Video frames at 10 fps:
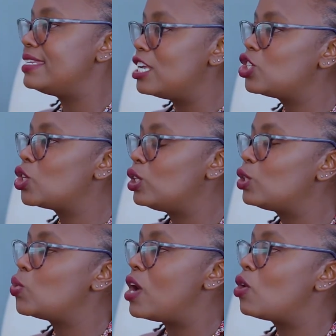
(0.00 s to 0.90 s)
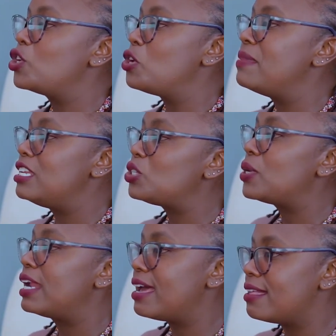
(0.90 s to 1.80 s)
intentional to work on your
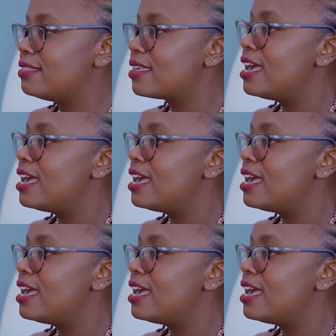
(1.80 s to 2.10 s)
mental health,